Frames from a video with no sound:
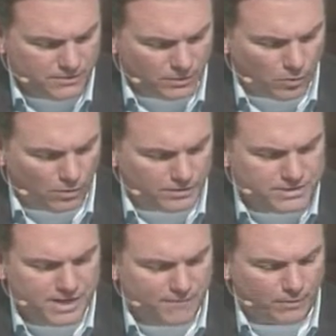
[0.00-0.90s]
The Lord
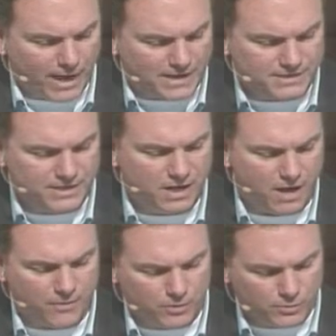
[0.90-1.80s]
is the everlasting
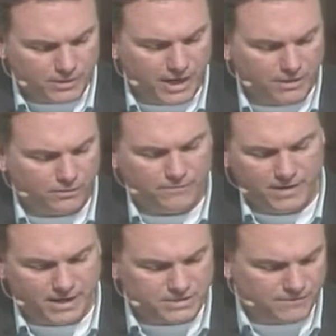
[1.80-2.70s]
God, the creator of
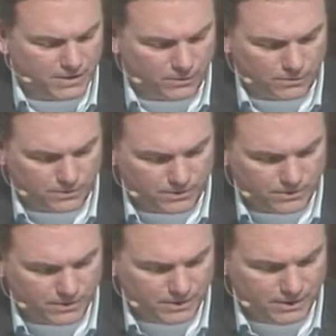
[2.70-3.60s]
the ends of the earth.